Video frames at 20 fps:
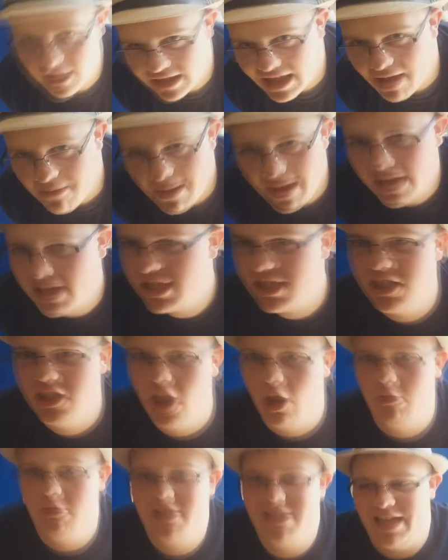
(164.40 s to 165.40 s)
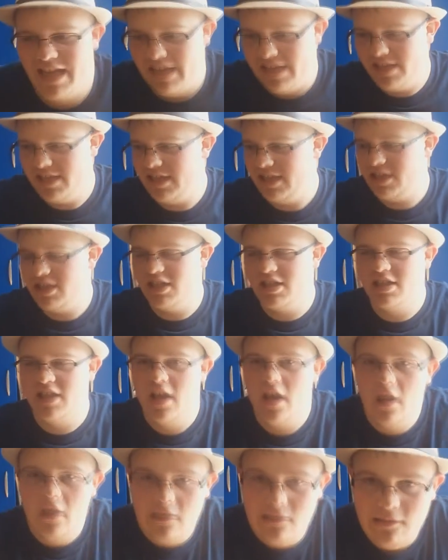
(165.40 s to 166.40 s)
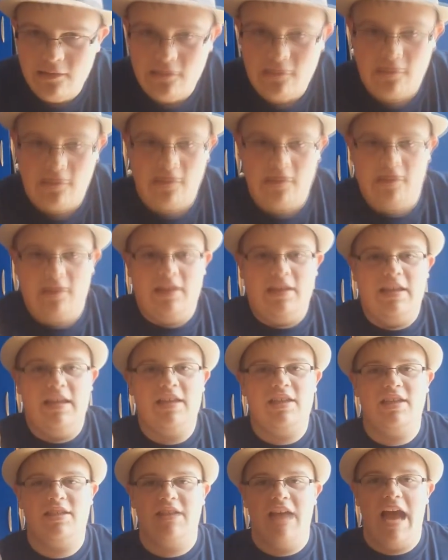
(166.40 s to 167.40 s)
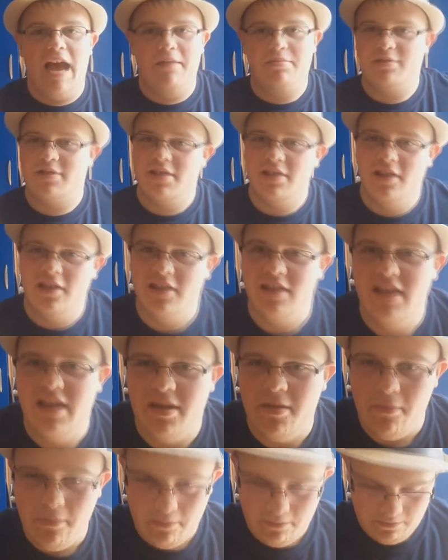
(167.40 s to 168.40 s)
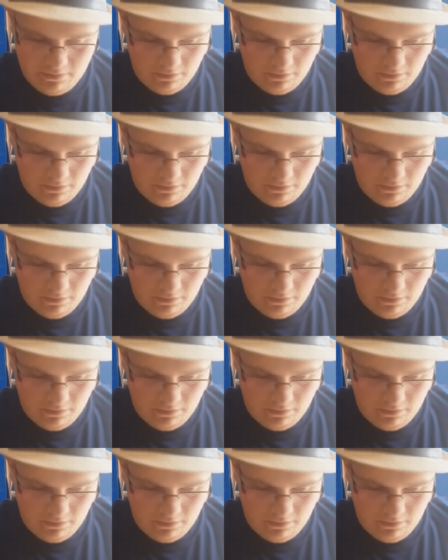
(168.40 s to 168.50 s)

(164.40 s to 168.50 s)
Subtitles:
That makes no sense. That's just absolutely...